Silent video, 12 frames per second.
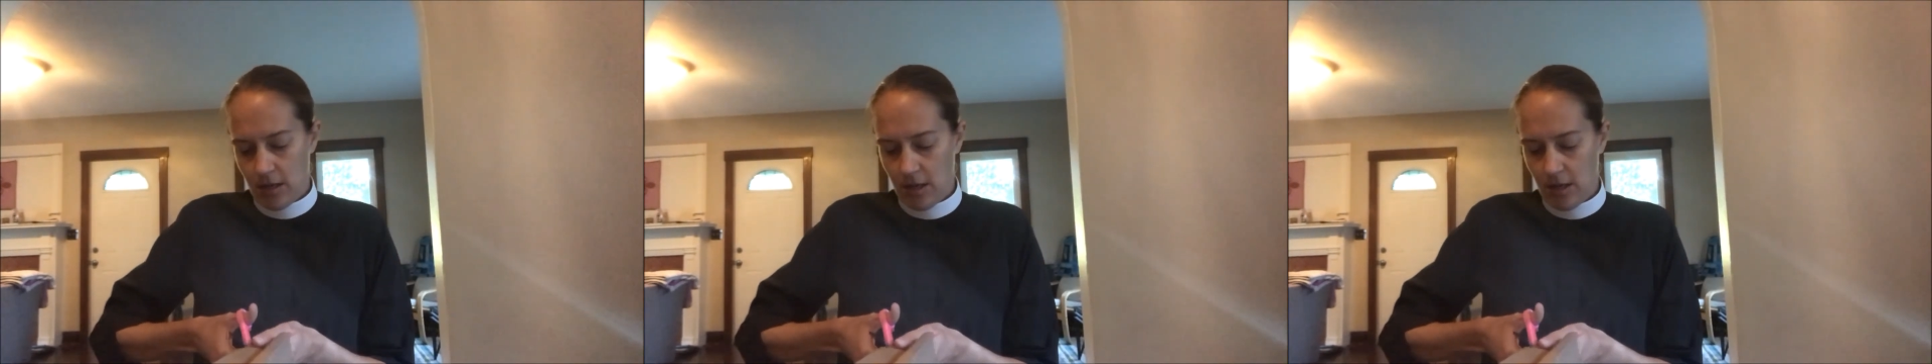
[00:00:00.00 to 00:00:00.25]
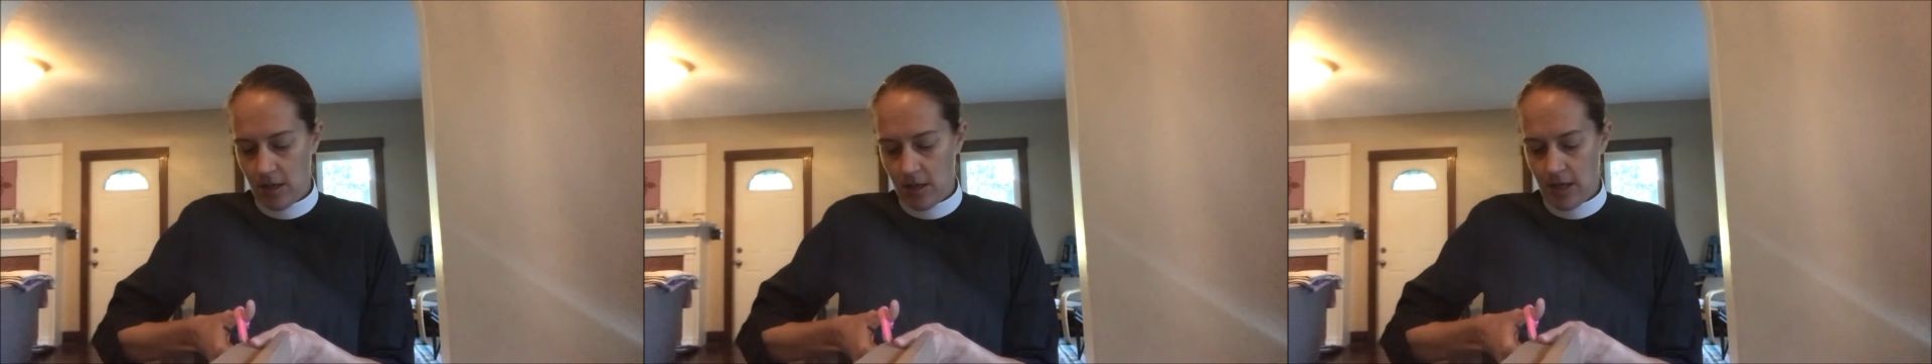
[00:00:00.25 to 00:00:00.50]

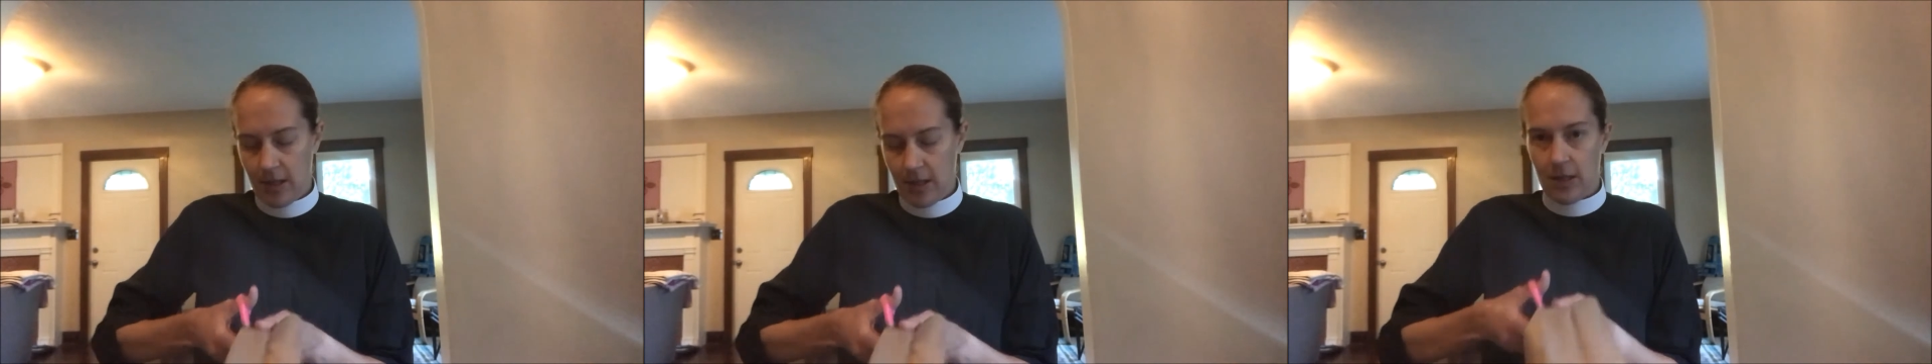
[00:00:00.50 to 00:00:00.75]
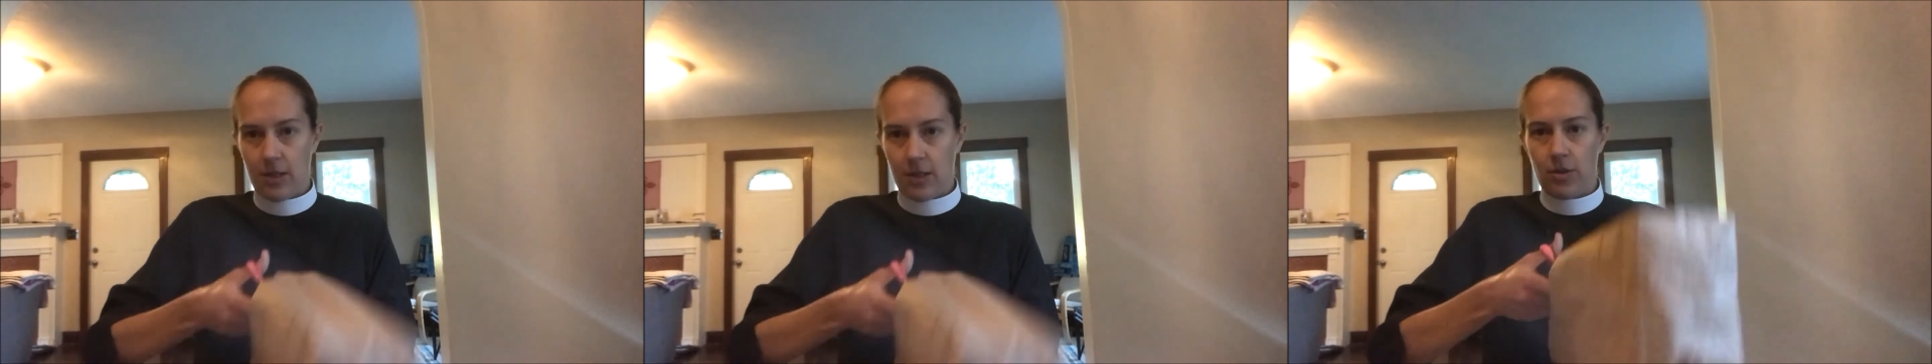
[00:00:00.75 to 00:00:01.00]
See, like
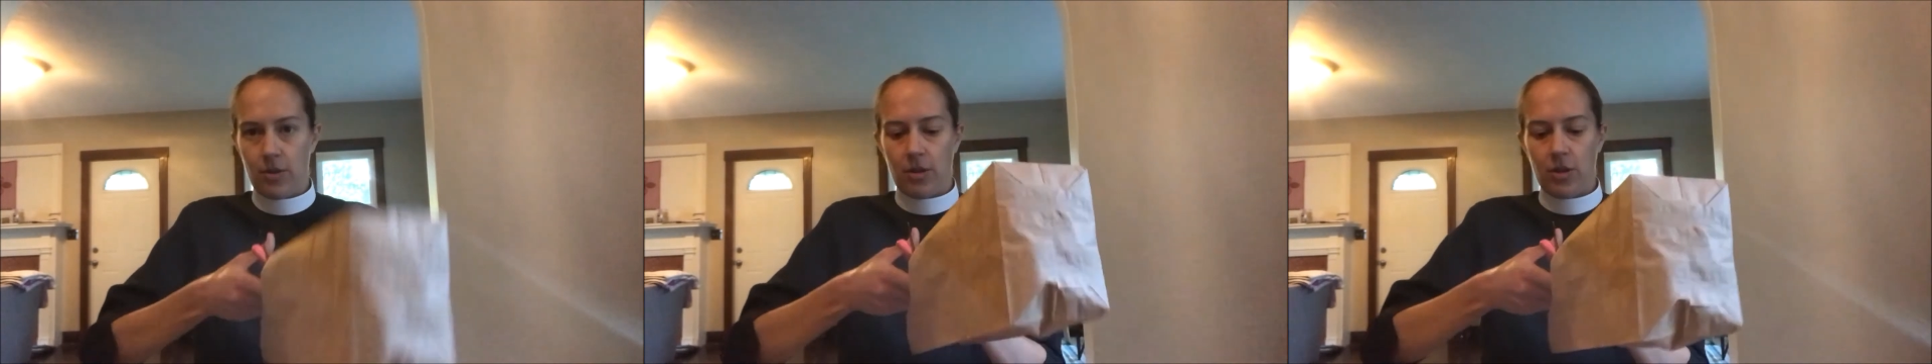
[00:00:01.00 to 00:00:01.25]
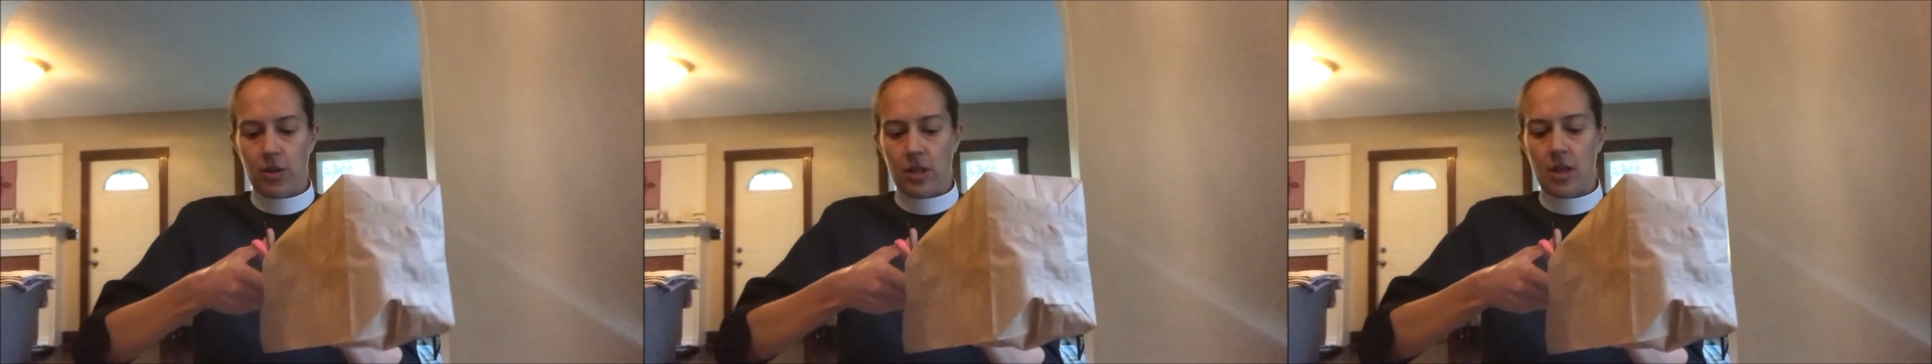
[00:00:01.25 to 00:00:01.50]
this. So you're
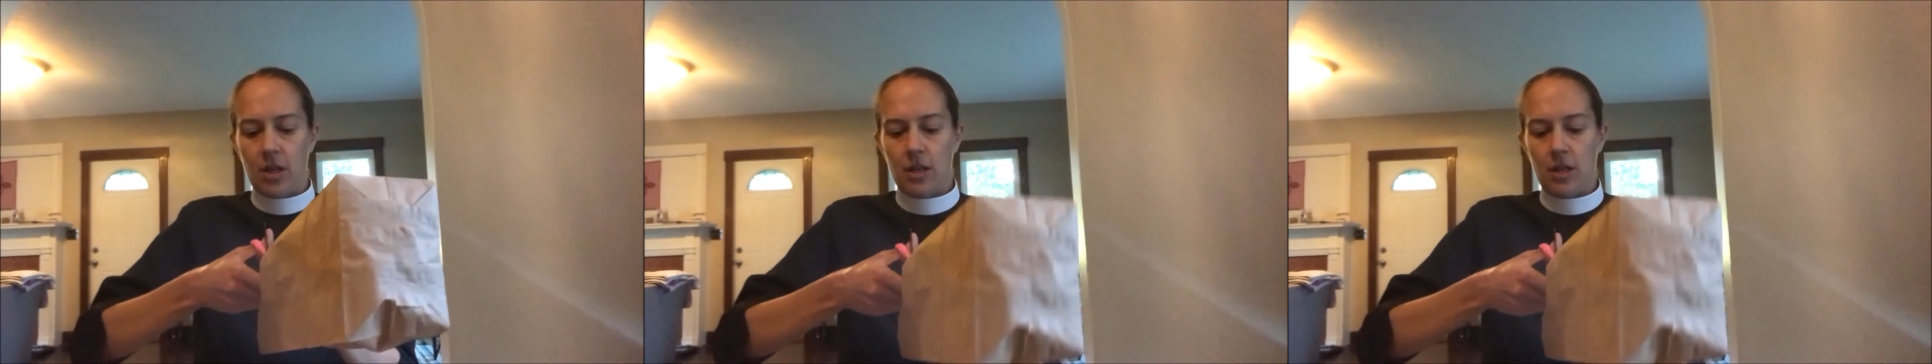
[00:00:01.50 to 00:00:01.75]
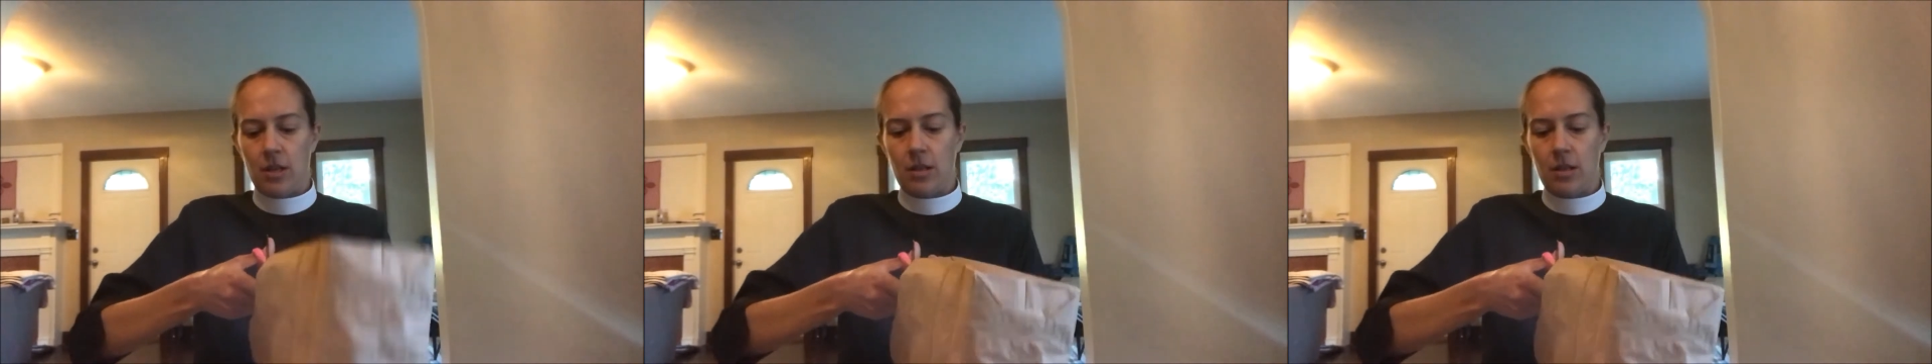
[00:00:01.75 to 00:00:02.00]
just
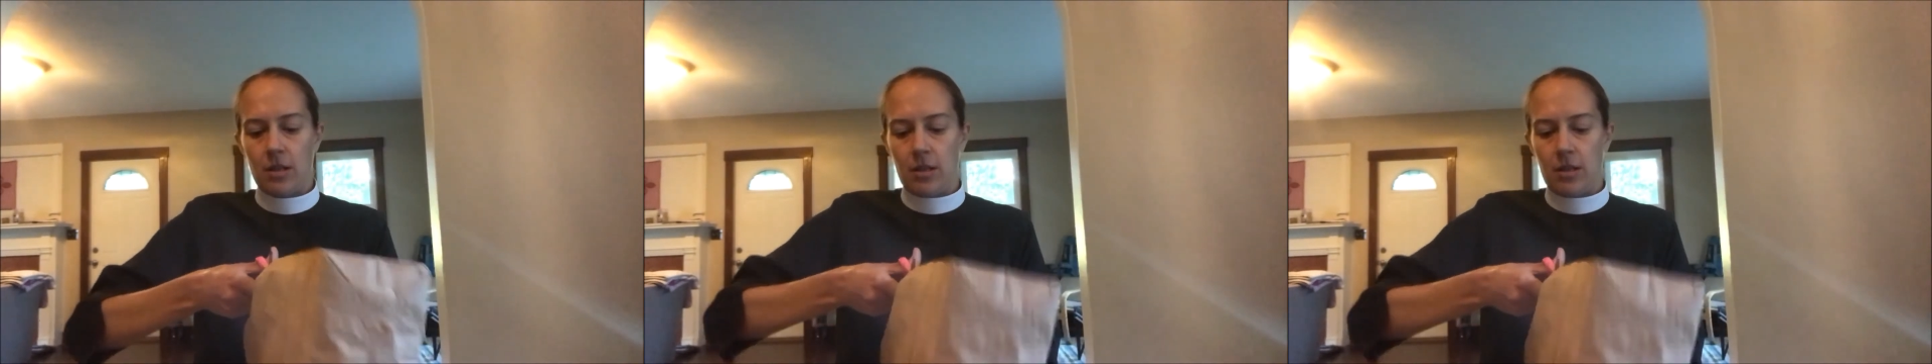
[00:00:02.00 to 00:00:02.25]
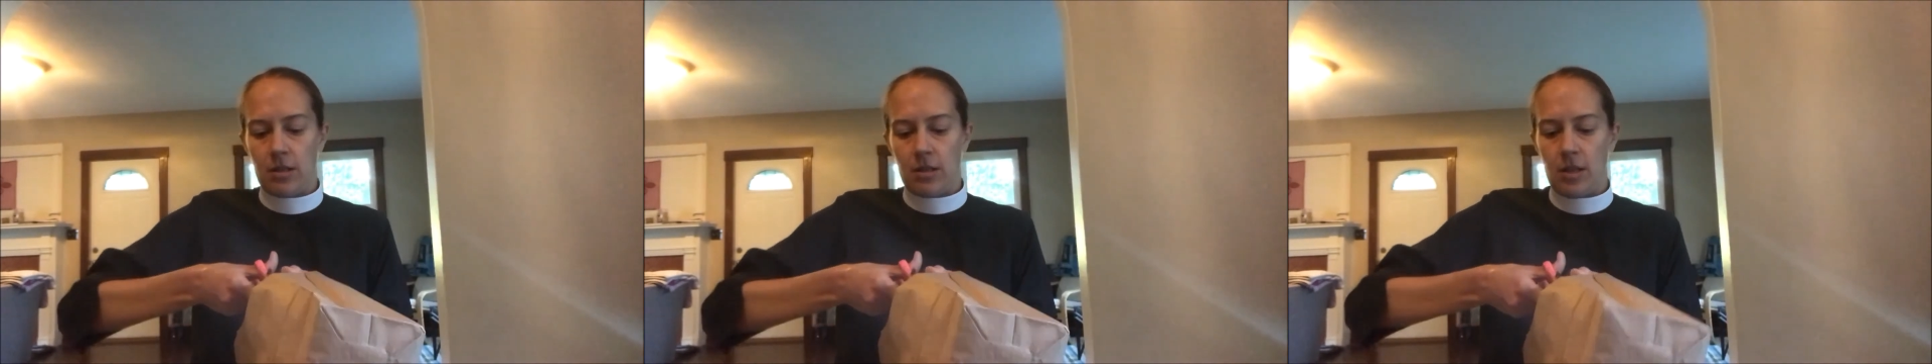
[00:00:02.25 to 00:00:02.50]
cutting,
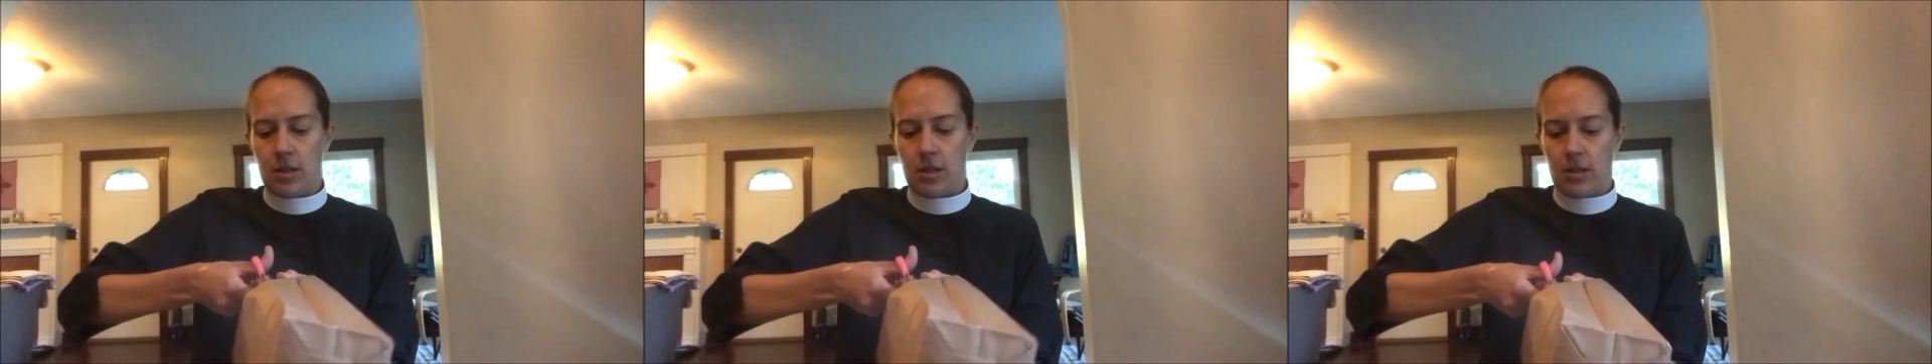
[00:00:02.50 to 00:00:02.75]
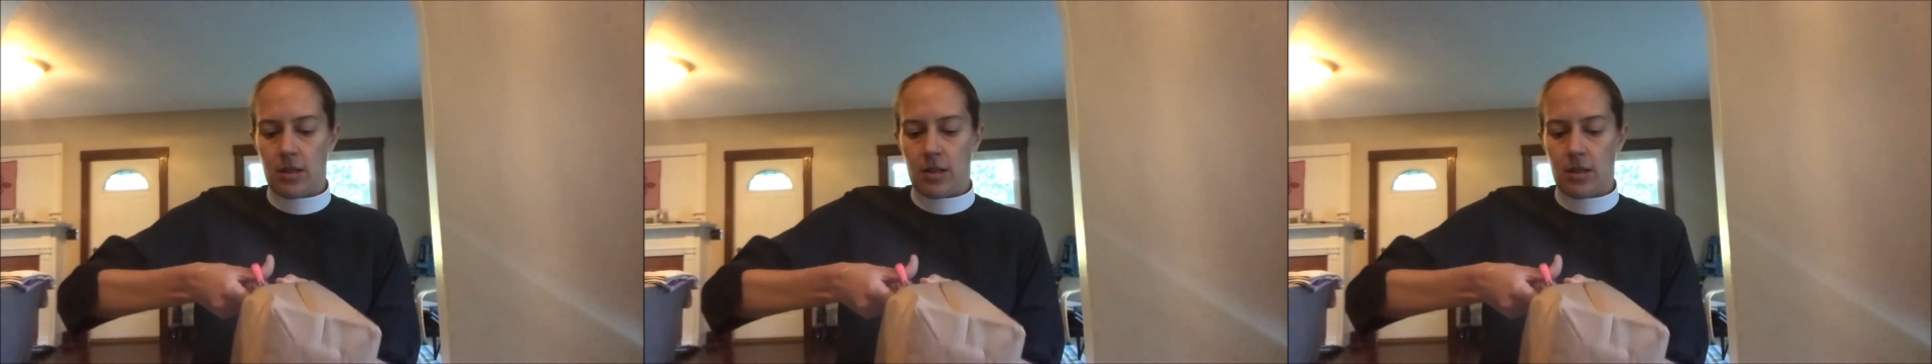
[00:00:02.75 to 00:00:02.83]
cut.